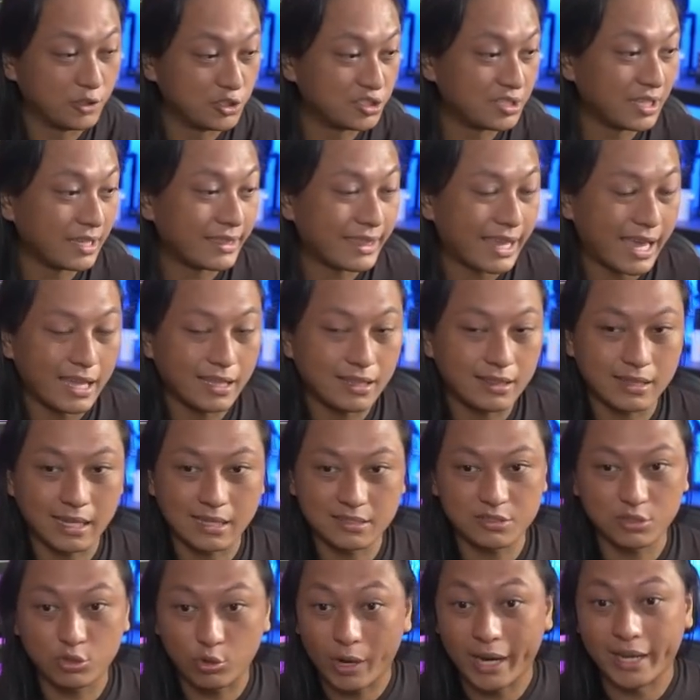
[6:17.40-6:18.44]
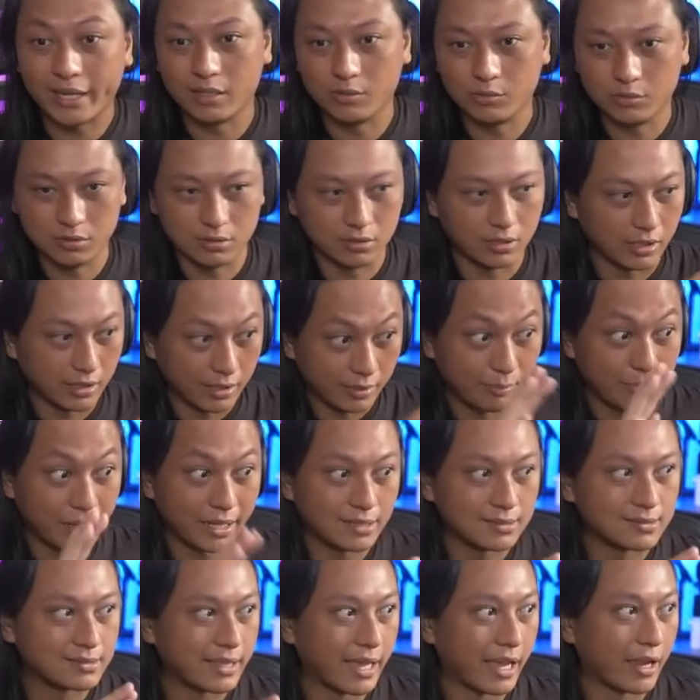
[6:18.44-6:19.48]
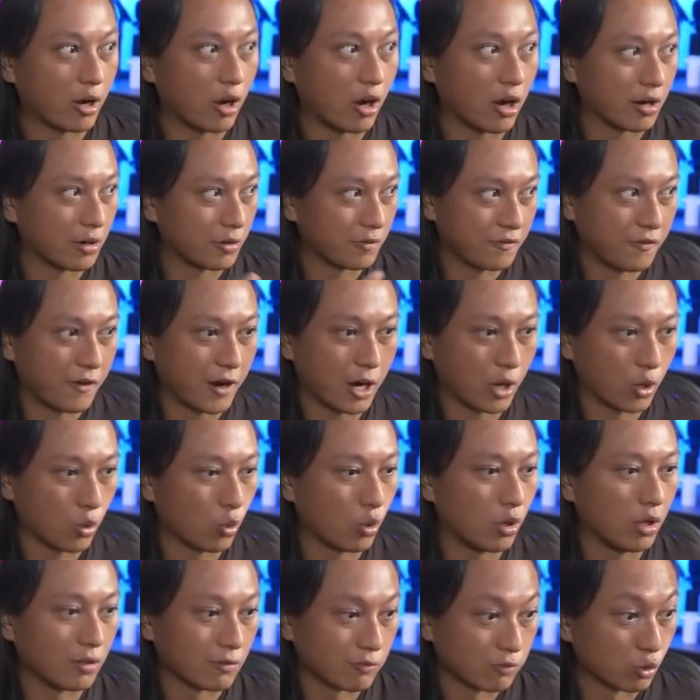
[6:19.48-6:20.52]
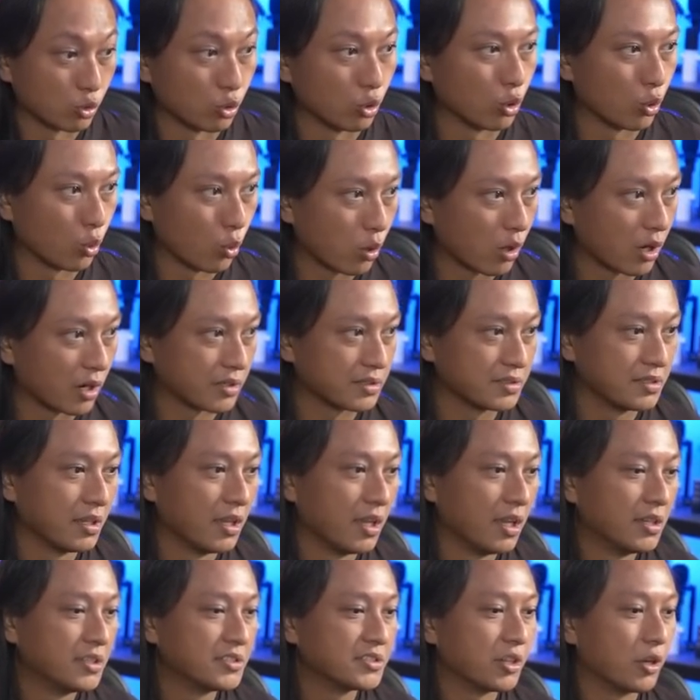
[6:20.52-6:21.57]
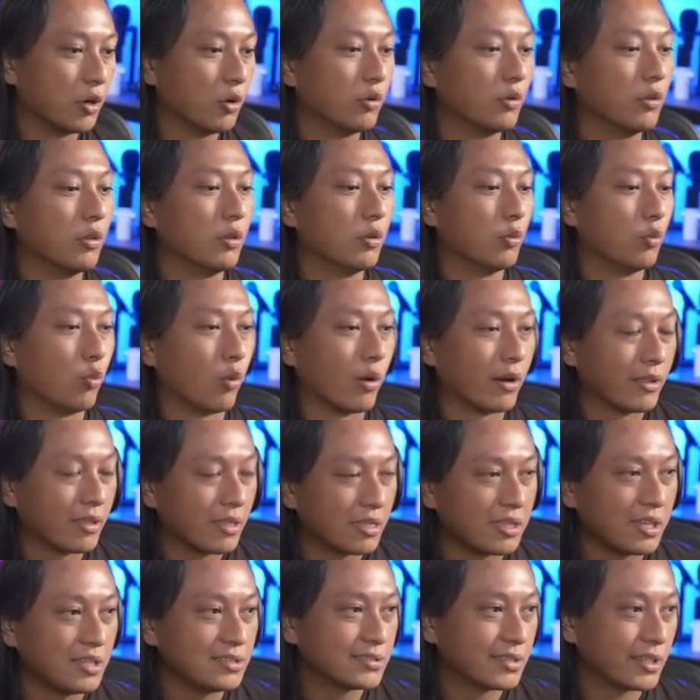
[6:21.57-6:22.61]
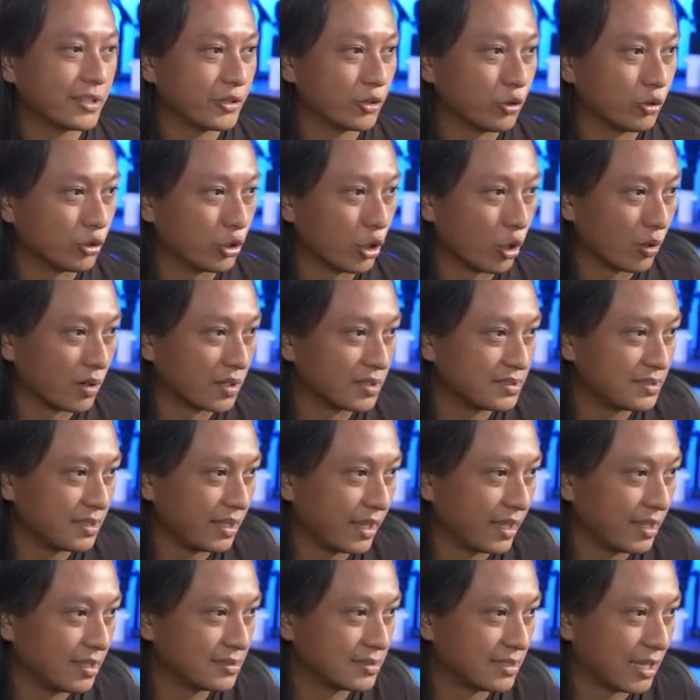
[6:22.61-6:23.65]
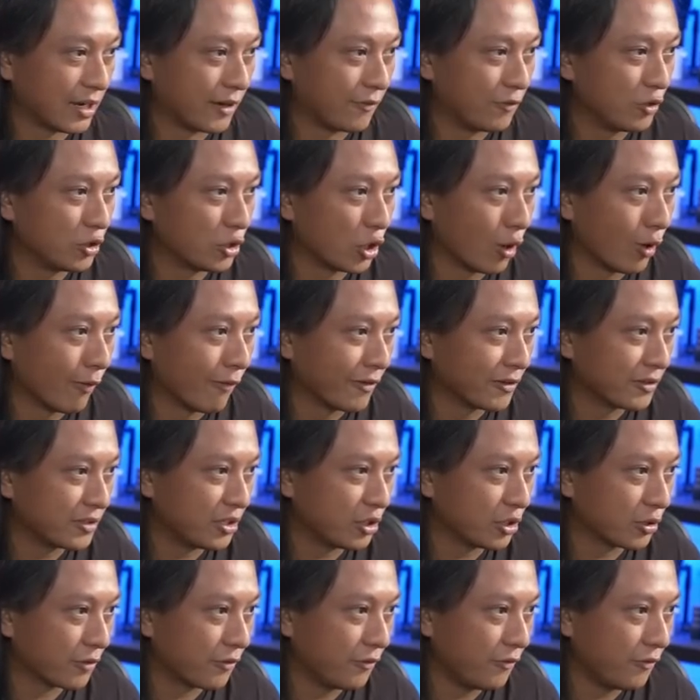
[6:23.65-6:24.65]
you see that, that's great. It means that our firewall rule worked. So one of the things that you'll notice is that if you go over to your